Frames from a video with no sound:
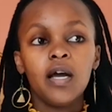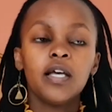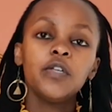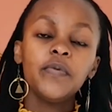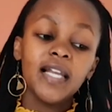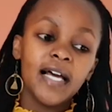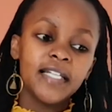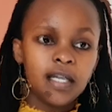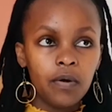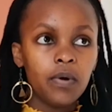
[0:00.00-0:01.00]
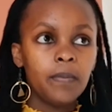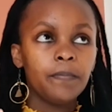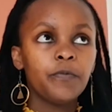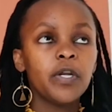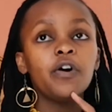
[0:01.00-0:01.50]
So we land.
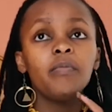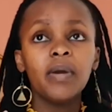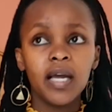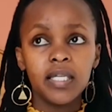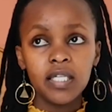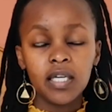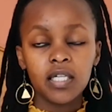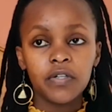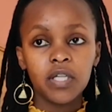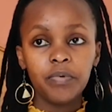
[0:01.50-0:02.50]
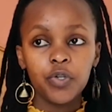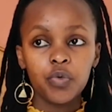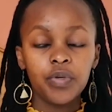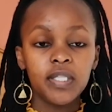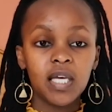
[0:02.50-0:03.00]
When I got my air ticket, I was supposed to
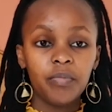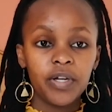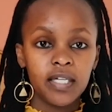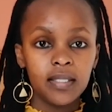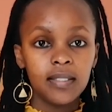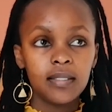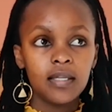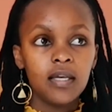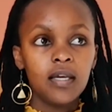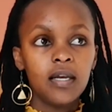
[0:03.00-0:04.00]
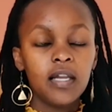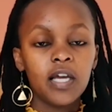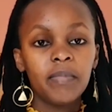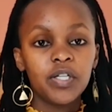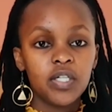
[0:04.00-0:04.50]
be with someone else. Like
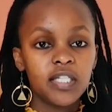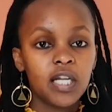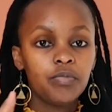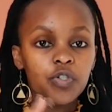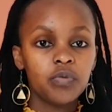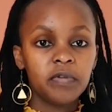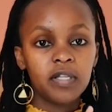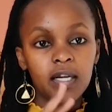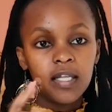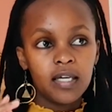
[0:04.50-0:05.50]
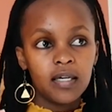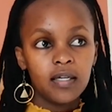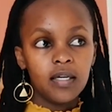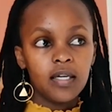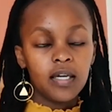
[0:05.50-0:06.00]
my trust had booked me with another
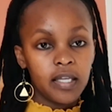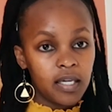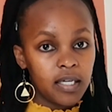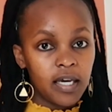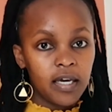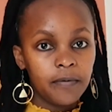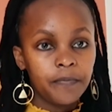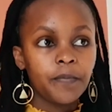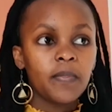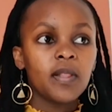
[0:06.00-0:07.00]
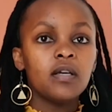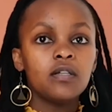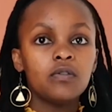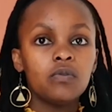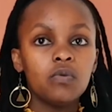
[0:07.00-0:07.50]
Kenyan guy.
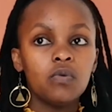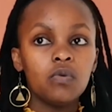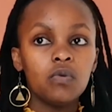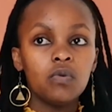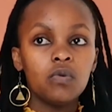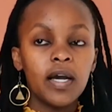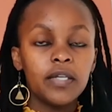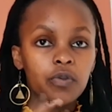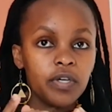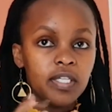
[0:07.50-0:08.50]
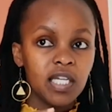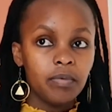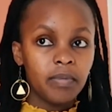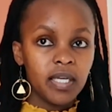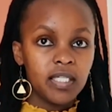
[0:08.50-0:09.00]
So I saw his name
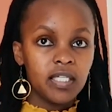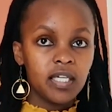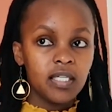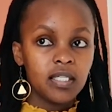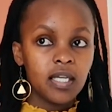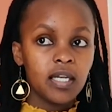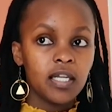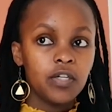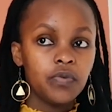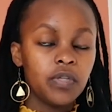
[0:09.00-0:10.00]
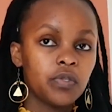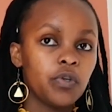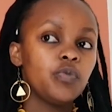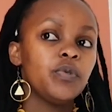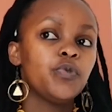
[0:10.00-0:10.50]
on my ticket and I knew there's going
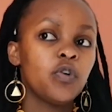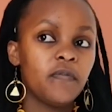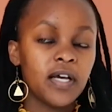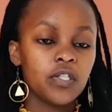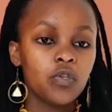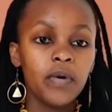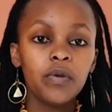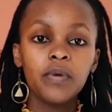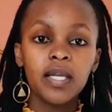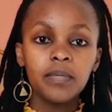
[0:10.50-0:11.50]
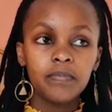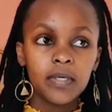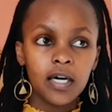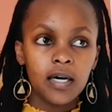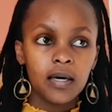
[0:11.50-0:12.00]
to be two of us. So when we were in
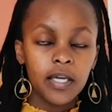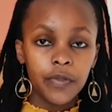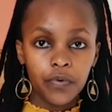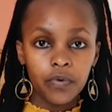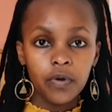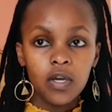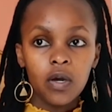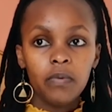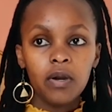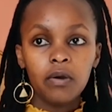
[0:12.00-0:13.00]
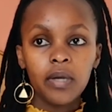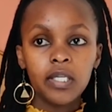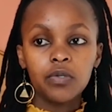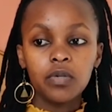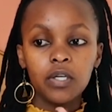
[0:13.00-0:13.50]
Heathrow, while I went
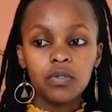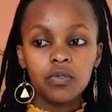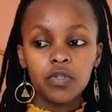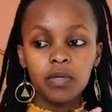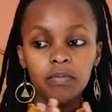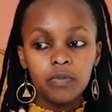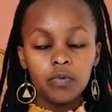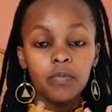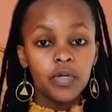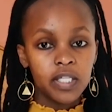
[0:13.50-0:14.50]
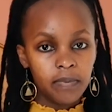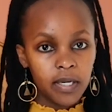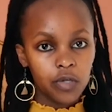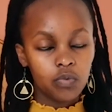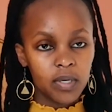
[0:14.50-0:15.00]
in to board the
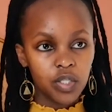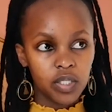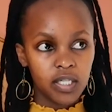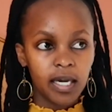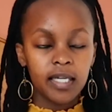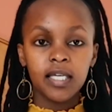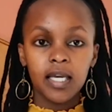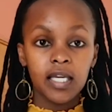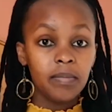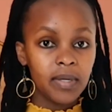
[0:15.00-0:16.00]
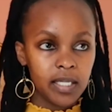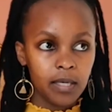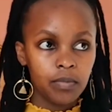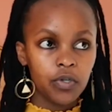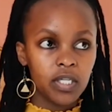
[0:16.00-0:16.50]
plane to Manchester, I emailed
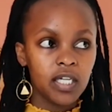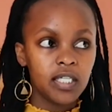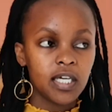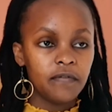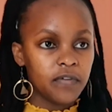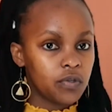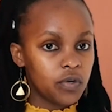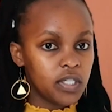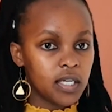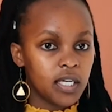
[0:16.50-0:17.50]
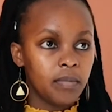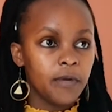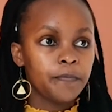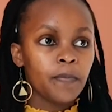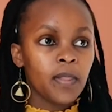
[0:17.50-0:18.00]
him because I didn't have his contact
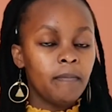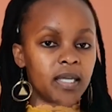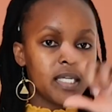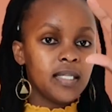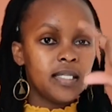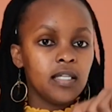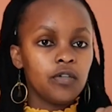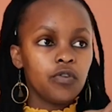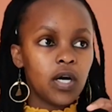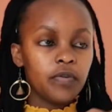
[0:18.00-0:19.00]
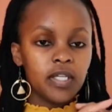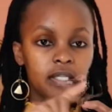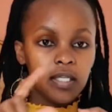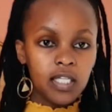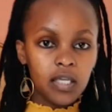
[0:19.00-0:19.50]
number. But I had seen, how they
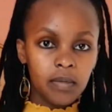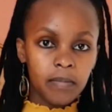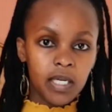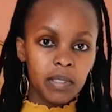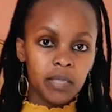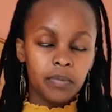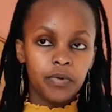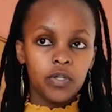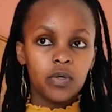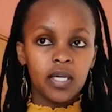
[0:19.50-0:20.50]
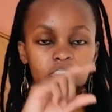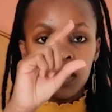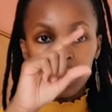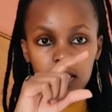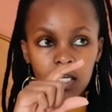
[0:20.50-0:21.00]
CC many people, so I had
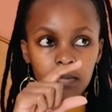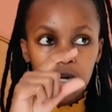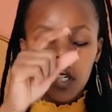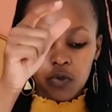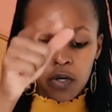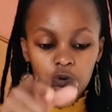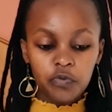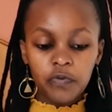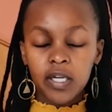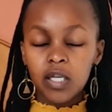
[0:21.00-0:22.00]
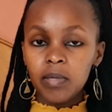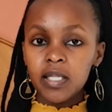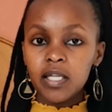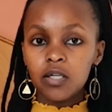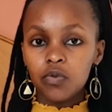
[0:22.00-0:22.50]
seen his name. So I looked for an email
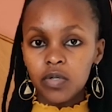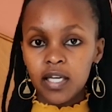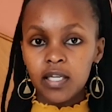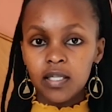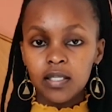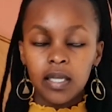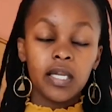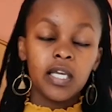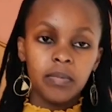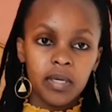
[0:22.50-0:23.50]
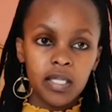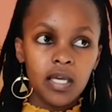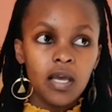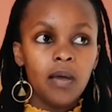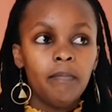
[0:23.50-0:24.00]
that looked like his and I emailed.
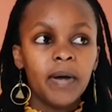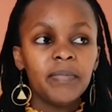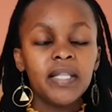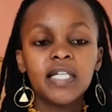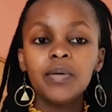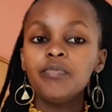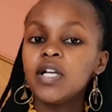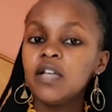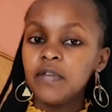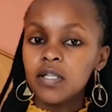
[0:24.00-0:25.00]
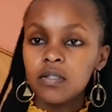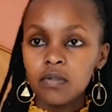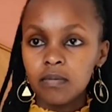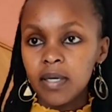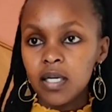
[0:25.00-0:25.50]
But by the time we
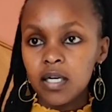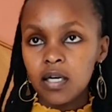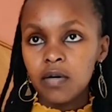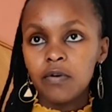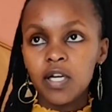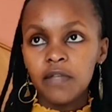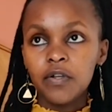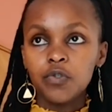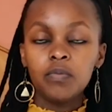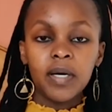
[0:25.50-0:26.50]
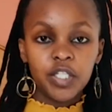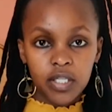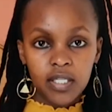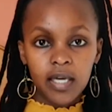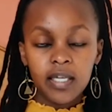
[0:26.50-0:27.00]
were leaving to
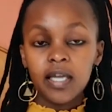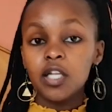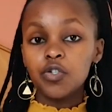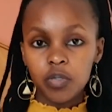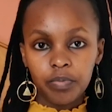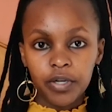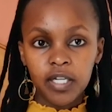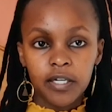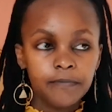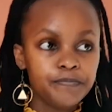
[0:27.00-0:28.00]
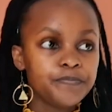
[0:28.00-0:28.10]
Manchester, he hadn't responded.